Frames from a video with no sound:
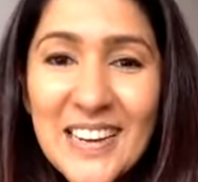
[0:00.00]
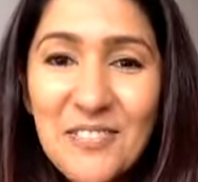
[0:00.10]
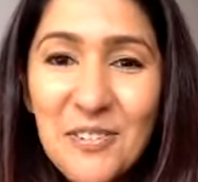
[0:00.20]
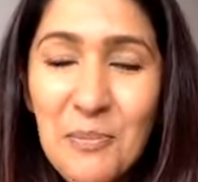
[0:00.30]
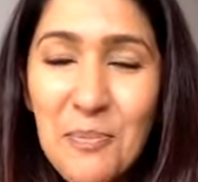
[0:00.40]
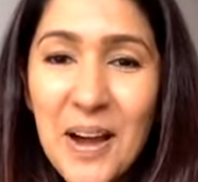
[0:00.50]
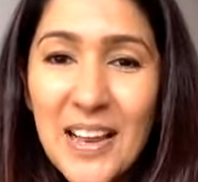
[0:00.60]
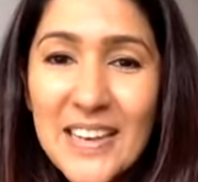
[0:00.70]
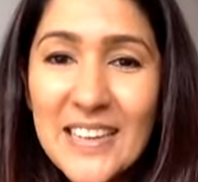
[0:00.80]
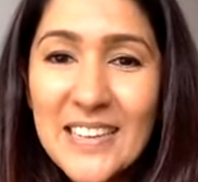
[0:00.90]
from
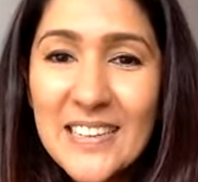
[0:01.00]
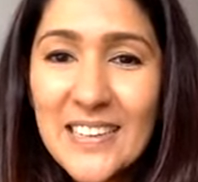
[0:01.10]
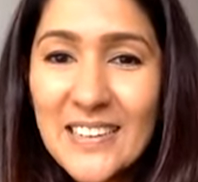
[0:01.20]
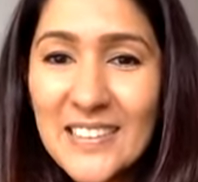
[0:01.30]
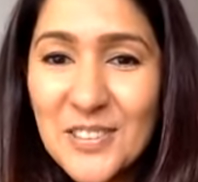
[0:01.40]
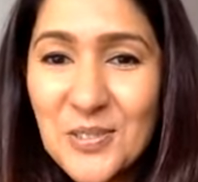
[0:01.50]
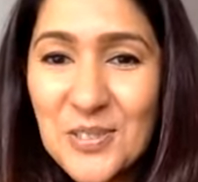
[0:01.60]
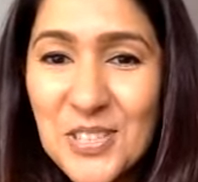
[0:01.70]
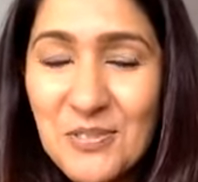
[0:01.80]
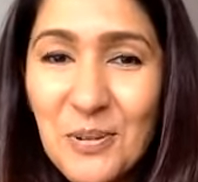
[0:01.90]
Bali,
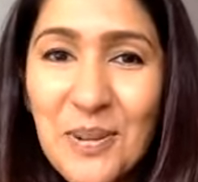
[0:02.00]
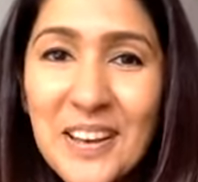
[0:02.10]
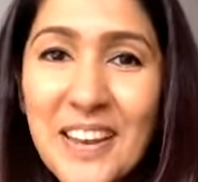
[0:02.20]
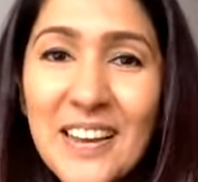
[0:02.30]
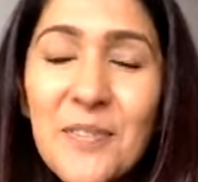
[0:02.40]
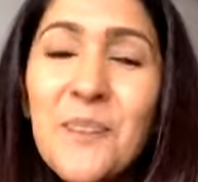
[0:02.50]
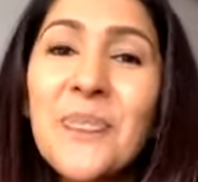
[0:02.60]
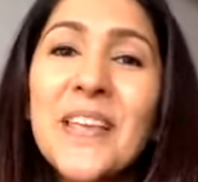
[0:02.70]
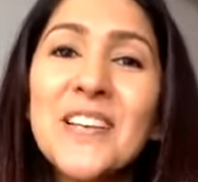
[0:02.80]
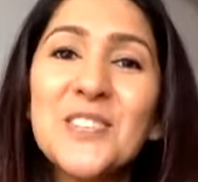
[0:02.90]
Toshi from India.
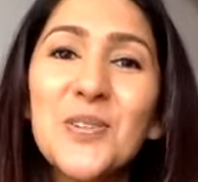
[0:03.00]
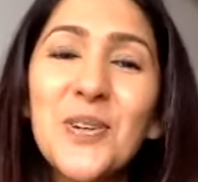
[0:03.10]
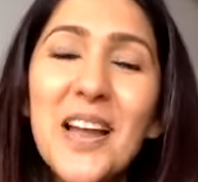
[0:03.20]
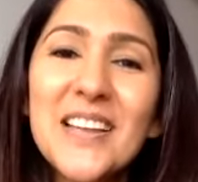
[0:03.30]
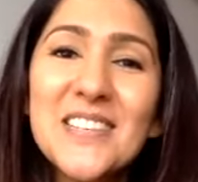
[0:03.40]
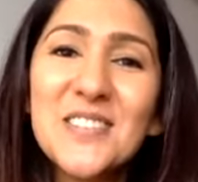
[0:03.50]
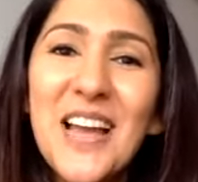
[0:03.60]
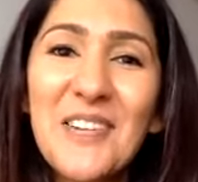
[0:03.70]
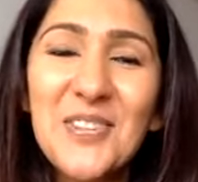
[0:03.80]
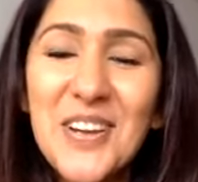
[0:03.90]
So nice to
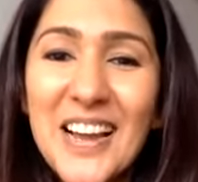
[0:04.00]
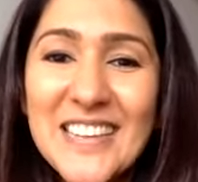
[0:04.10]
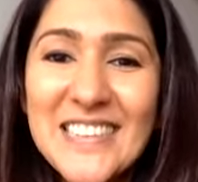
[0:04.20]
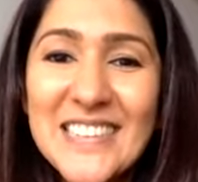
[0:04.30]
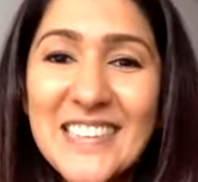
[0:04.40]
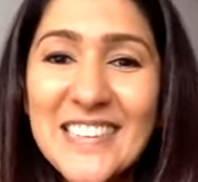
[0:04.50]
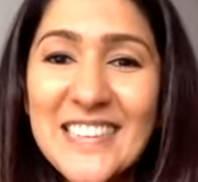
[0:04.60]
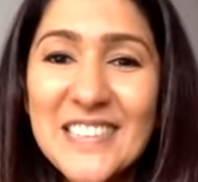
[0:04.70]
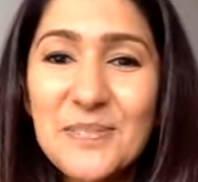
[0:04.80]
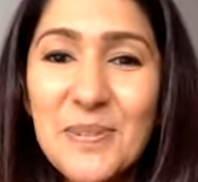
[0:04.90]
have you guys here.
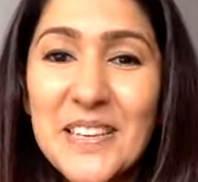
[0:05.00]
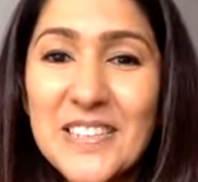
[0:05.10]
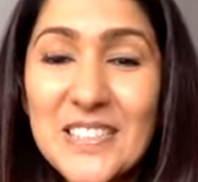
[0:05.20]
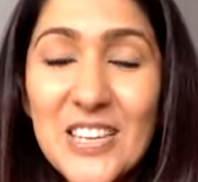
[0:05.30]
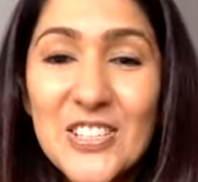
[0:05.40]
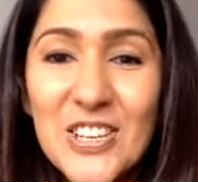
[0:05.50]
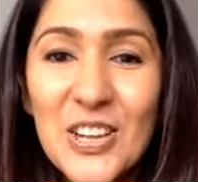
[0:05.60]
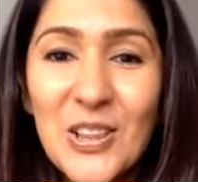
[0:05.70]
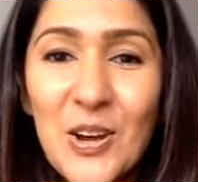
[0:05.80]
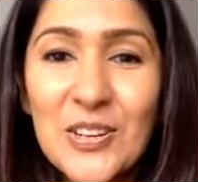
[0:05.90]
It's been such a
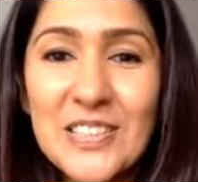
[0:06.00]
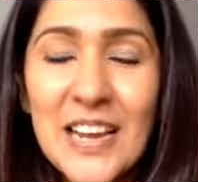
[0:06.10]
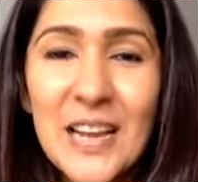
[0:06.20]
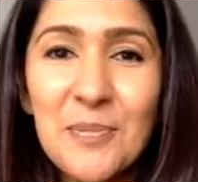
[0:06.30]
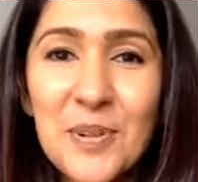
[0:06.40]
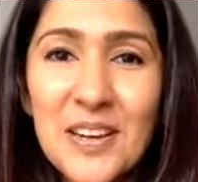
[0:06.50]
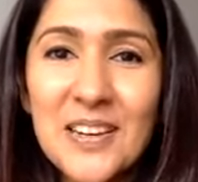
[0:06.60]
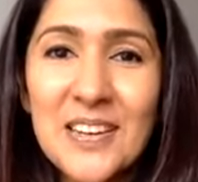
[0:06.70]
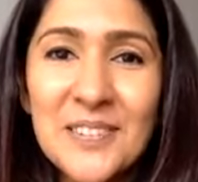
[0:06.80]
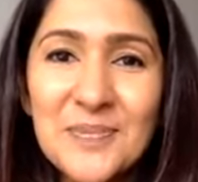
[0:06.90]
long time,
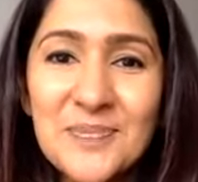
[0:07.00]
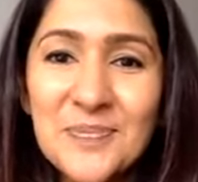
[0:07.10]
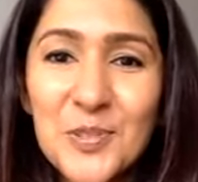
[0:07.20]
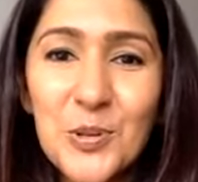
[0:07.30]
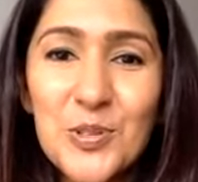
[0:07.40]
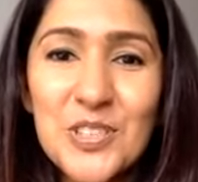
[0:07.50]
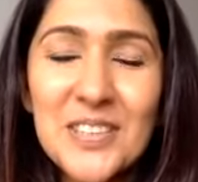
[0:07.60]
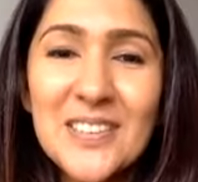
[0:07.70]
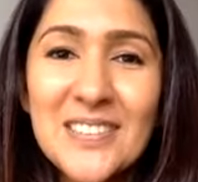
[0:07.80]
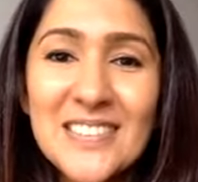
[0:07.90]

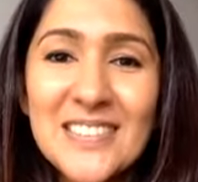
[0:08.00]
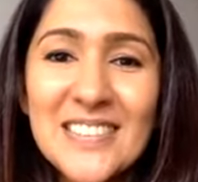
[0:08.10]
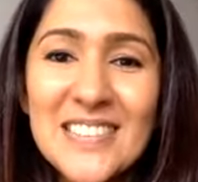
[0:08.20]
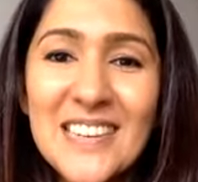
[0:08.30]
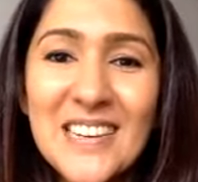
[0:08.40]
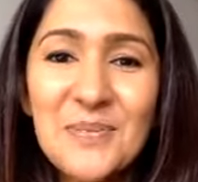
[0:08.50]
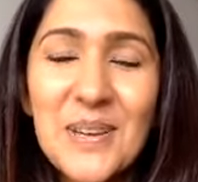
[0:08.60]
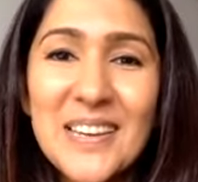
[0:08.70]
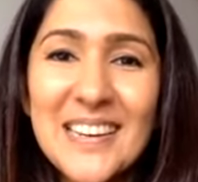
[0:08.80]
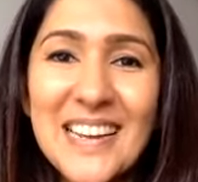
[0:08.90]
Toshi, since
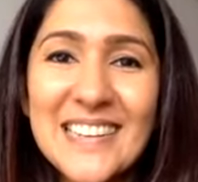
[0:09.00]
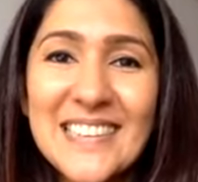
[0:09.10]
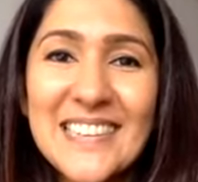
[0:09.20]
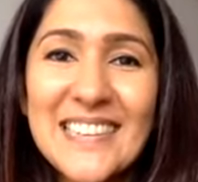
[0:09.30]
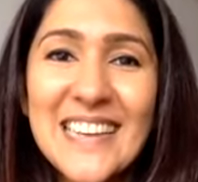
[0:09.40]
we connected.